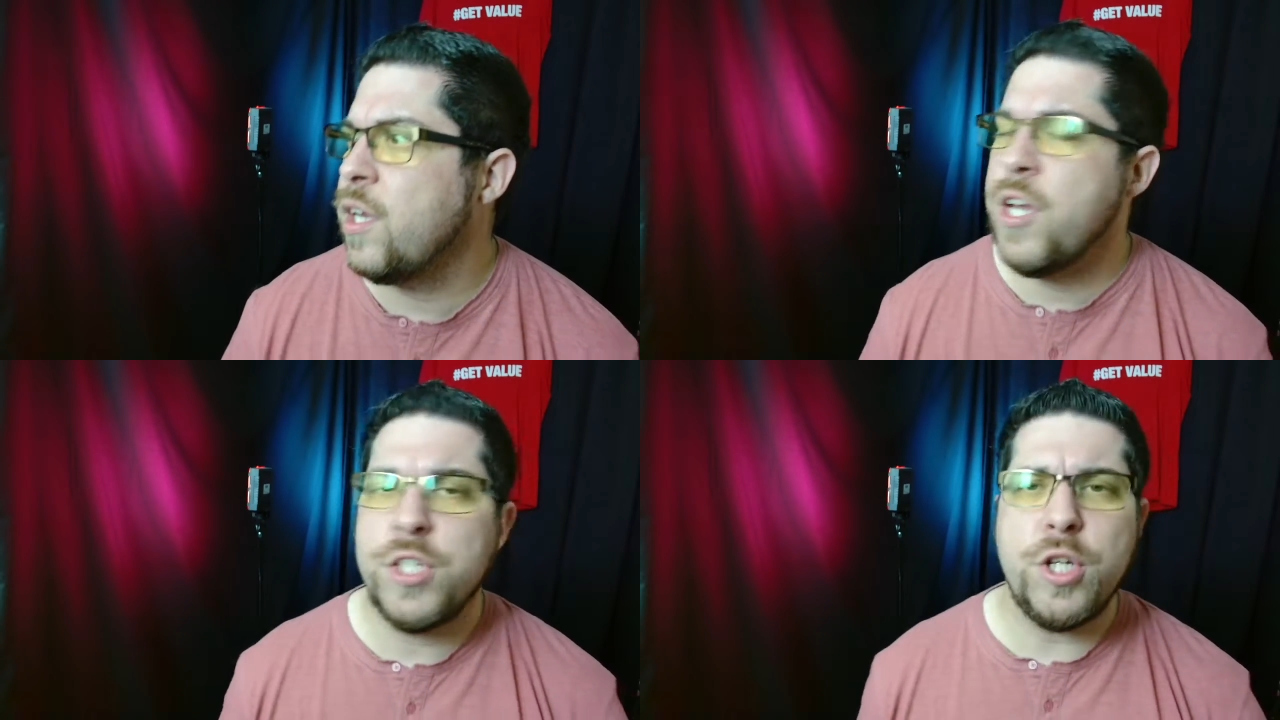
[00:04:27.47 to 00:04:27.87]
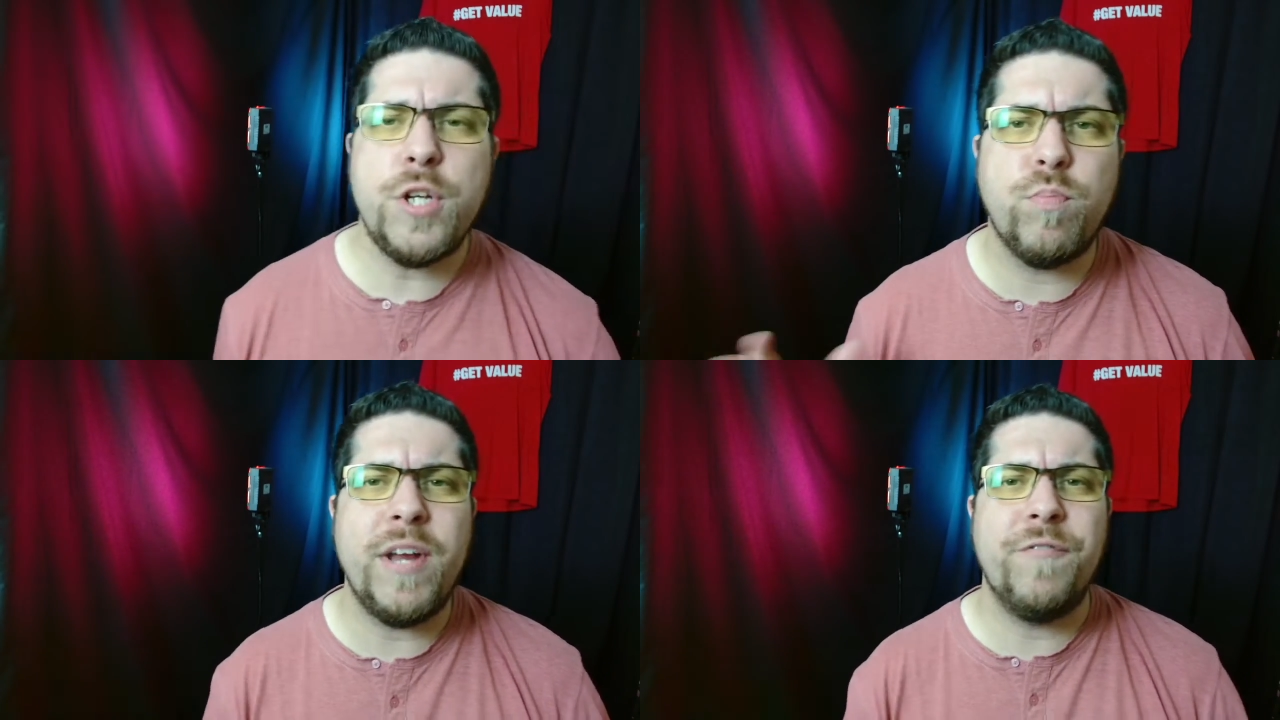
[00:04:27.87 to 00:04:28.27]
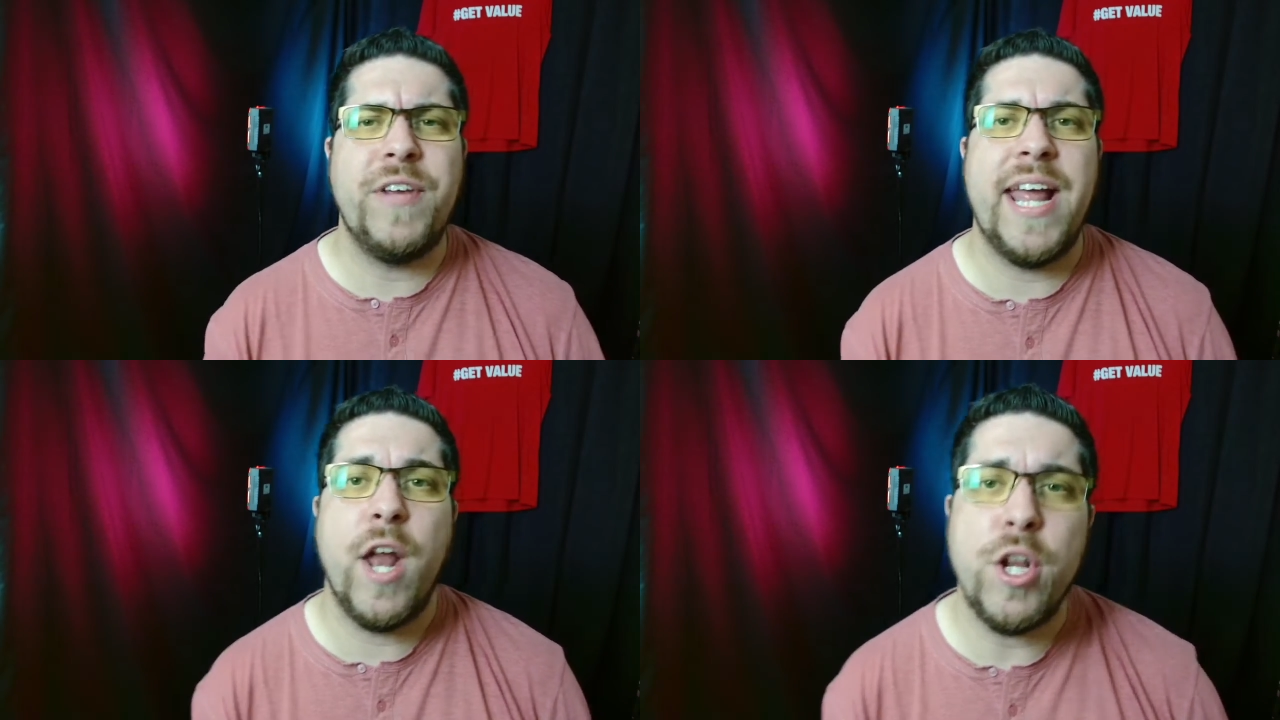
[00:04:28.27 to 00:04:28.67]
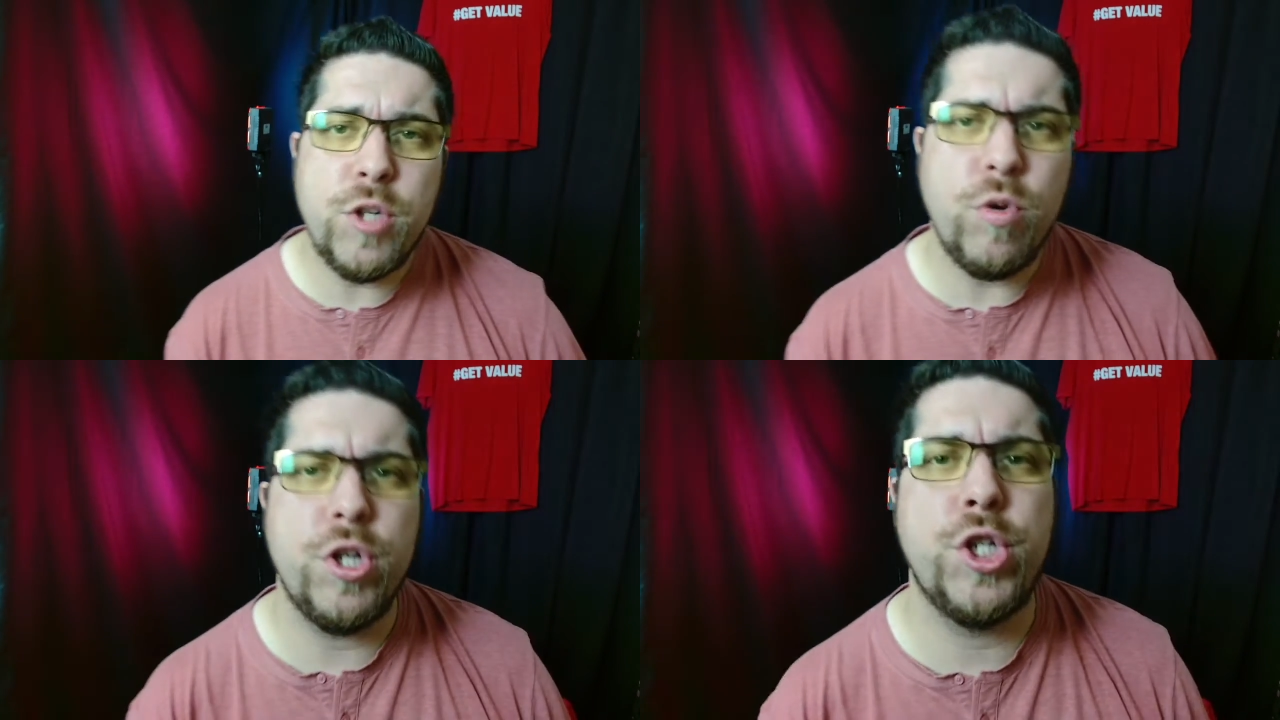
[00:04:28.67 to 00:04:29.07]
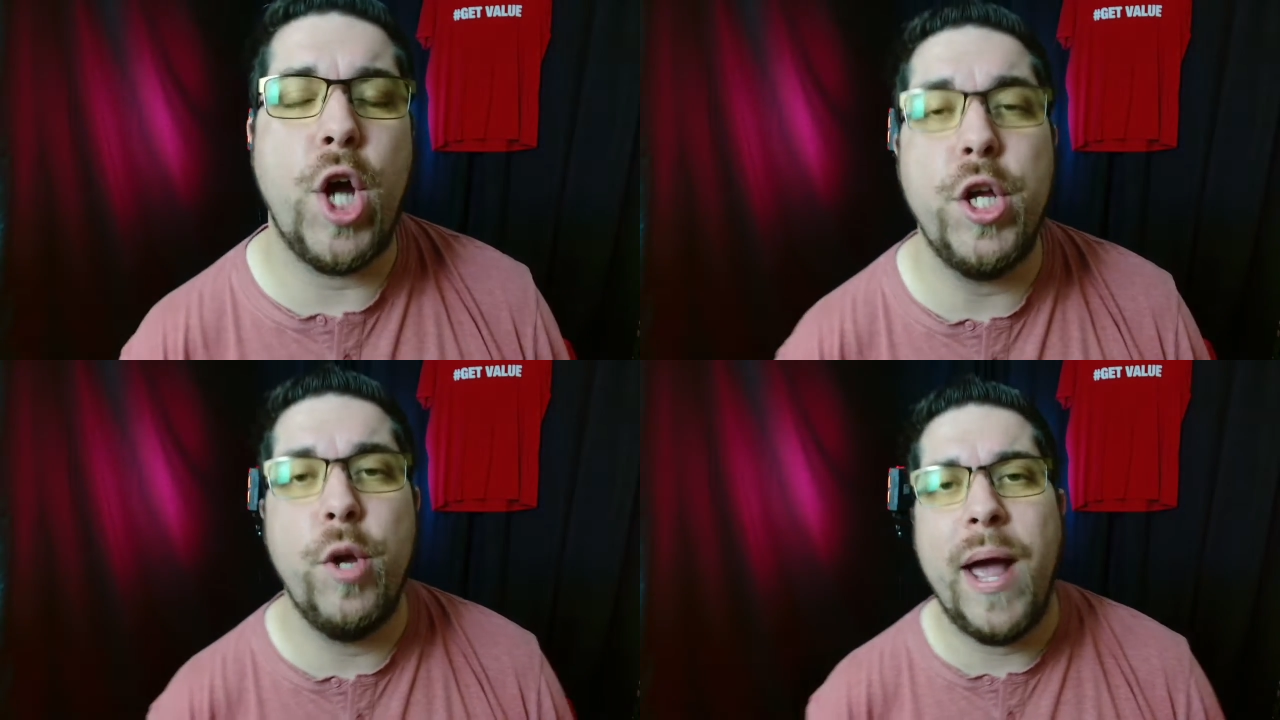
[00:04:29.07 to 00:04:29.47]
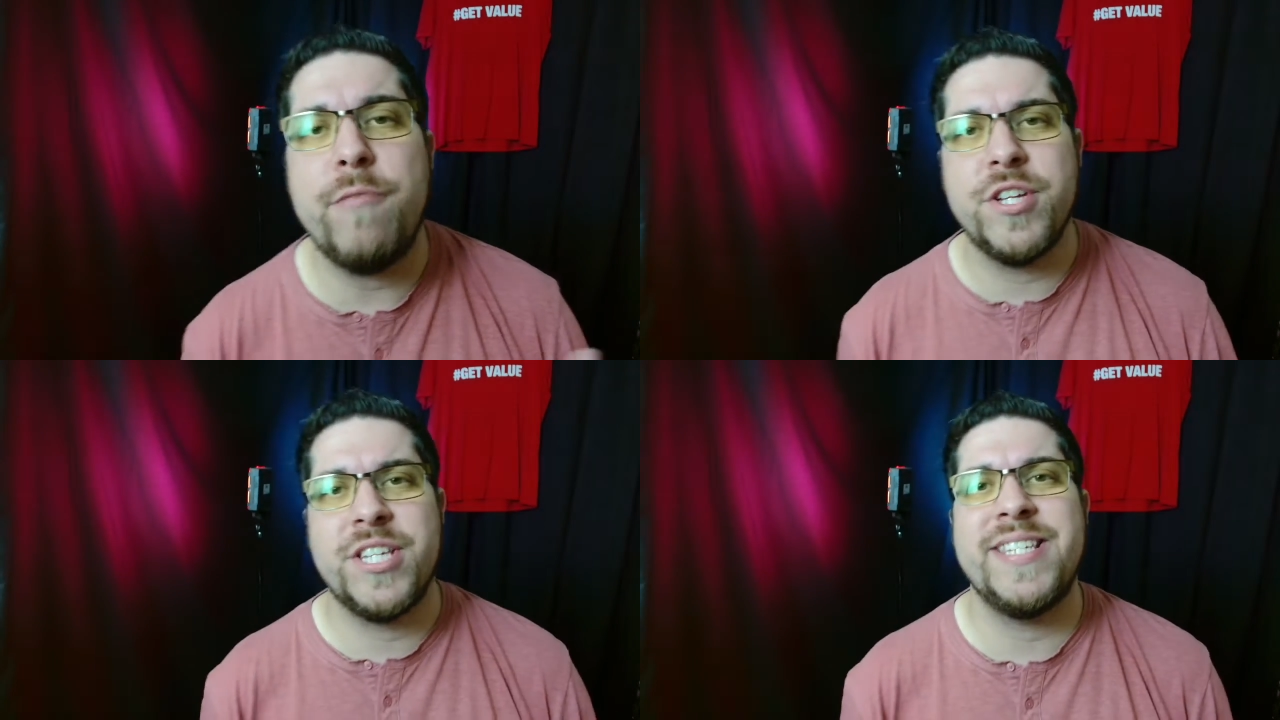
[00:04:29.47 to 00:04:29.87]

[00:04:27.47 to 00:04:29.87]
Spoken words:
So just briefly then, I just want to show you how to